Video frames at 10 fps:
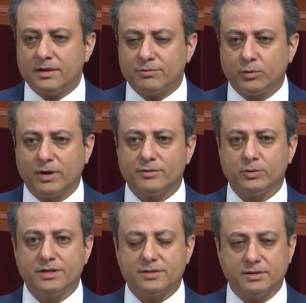that for whatever
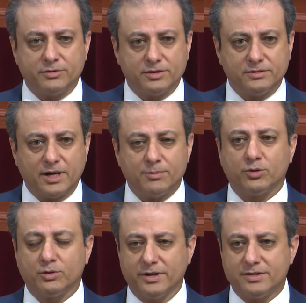reason, for
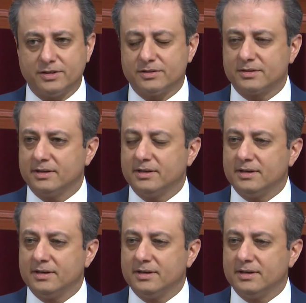temporal reasons,